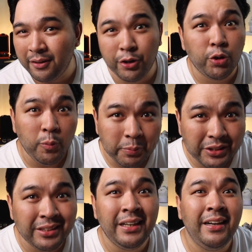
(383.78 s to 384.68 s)

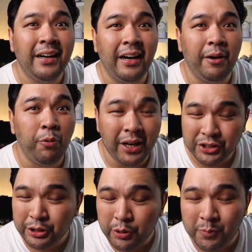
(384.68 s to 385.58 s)
groups,
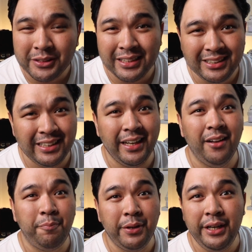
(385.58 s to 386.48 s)
watch groups that
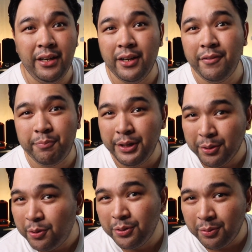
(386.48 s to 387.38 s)
sell pre-loved,
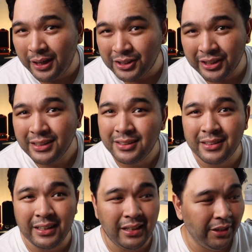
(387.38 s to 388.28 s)
pre-owned
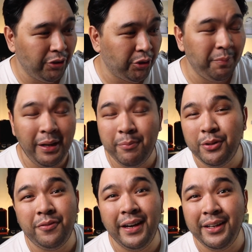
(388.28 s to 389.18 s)
watches, and you should be
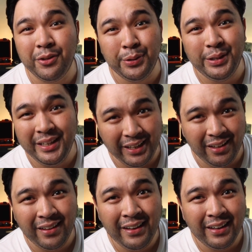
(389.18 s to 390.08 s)
able to find a good
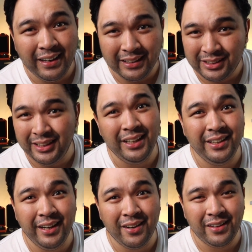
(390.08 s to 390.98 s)
deal
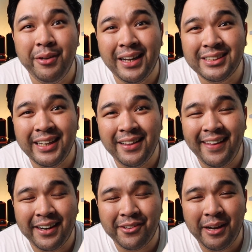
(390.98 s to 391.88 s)
sitting there. And with that
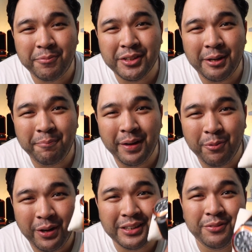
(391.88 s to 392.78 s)
said, that wraps up my
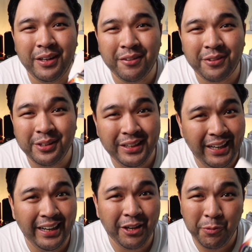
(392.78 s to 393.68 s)
watch vlog for
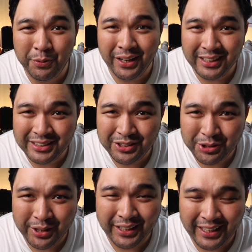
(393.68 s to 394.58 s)
today. I hope you guys
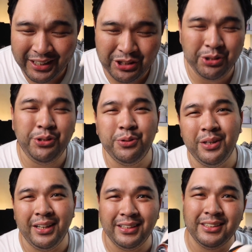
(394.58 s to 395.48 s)
enjoyed. As
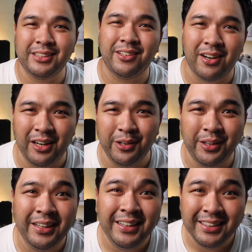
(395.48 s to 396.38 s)
usual, this is
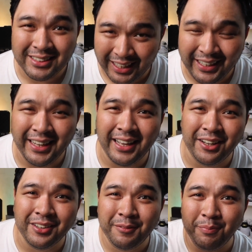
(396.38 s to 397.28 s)
Carlo signing
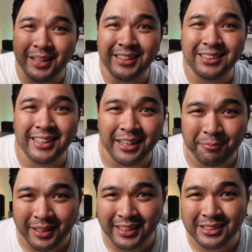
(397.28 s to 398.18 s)
out. Peace,
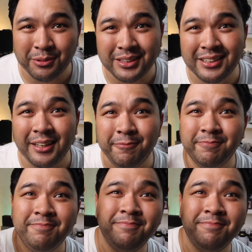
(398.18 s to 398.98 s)
God bless. What's up?